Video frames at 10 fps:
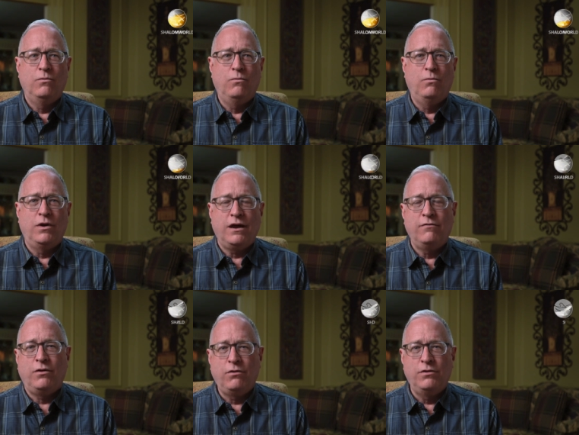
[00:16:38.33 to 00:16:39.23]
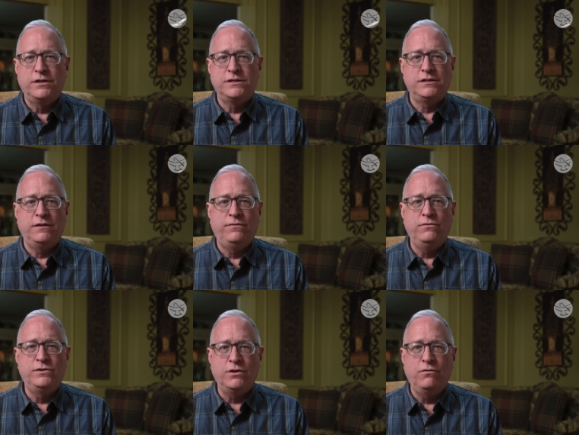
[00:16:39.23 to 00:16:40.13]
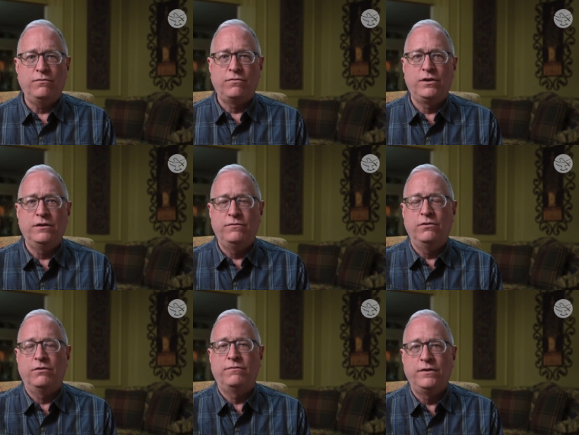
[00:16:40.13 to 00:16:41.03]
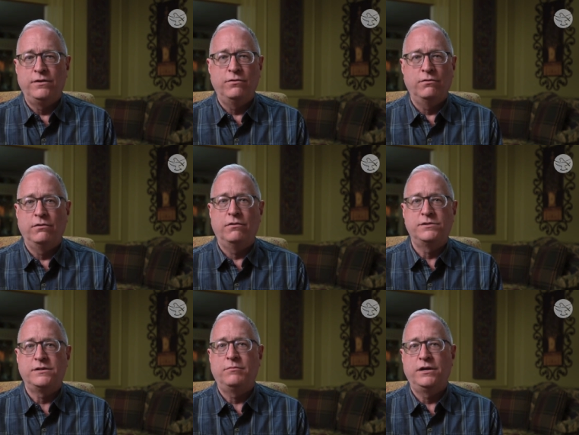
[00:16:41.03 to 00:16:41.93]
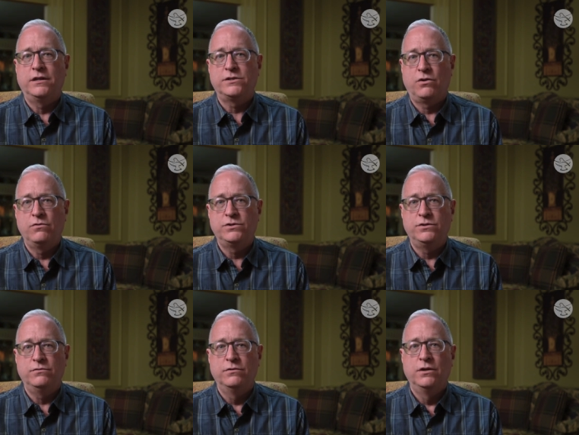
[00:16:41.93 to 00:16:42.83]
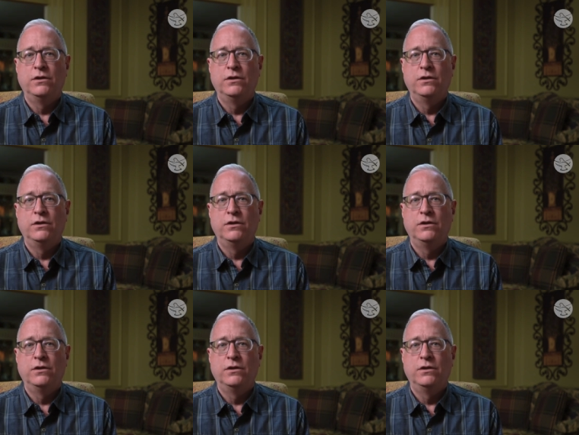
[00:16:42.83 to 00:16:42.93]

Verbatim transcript: what I've learned is if you don't forgive your offender or somebody that's hurt you,